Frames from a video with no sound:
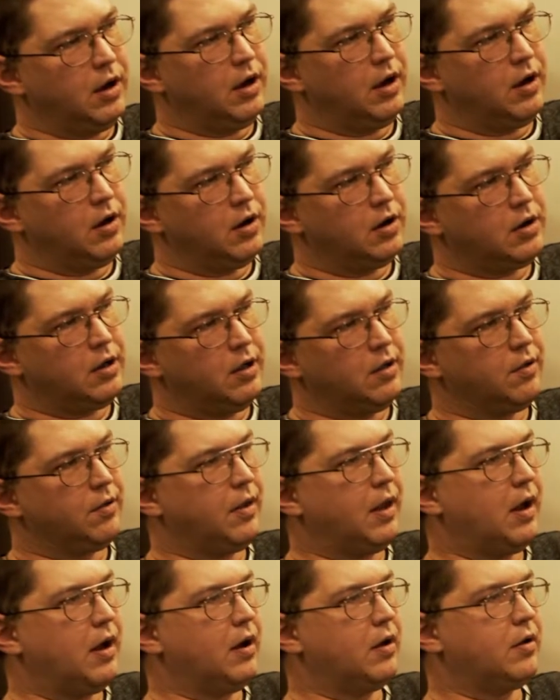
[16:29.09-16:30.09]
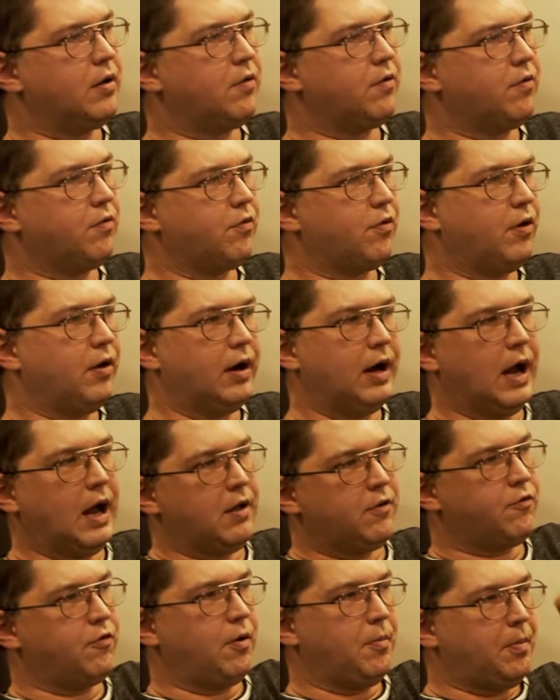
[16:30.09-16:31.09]
here, color there, it doesn't turn
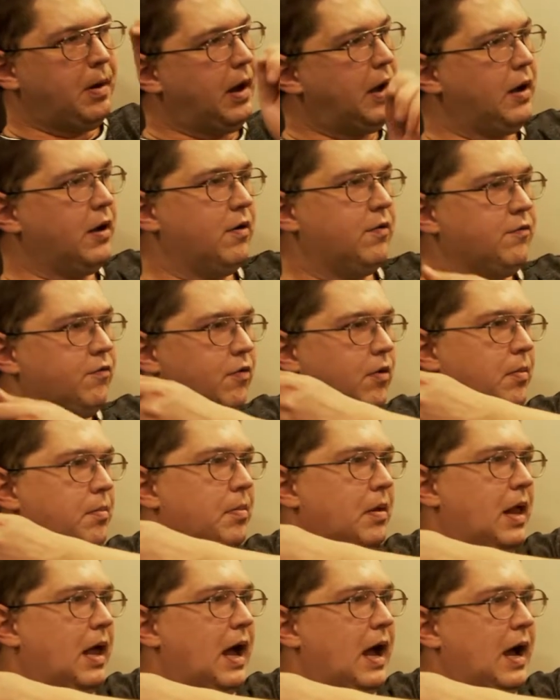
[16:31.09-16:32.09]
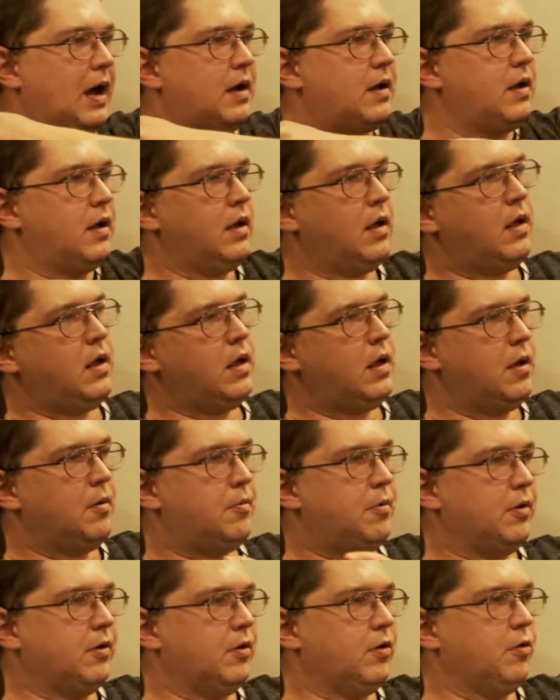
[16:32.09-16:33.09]
out, so I paint over it black,
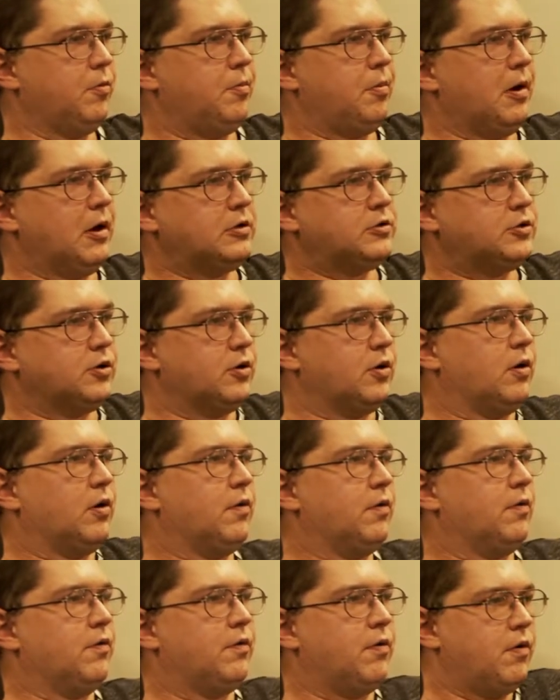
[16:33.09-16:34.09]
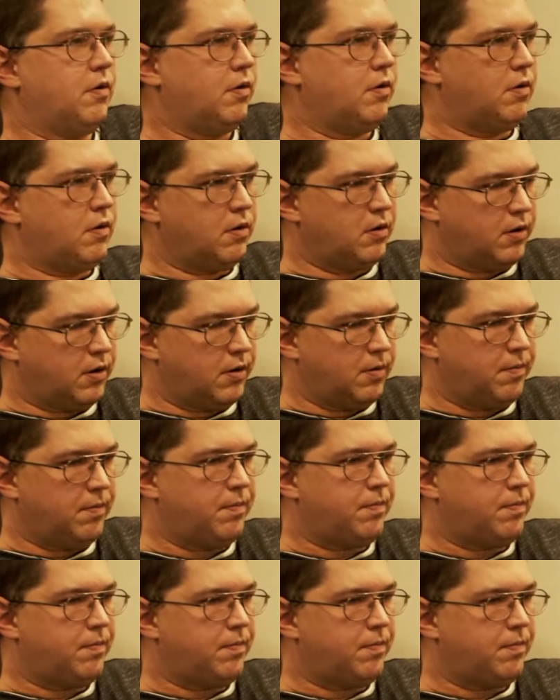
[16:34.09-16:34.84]
put a new picture on it.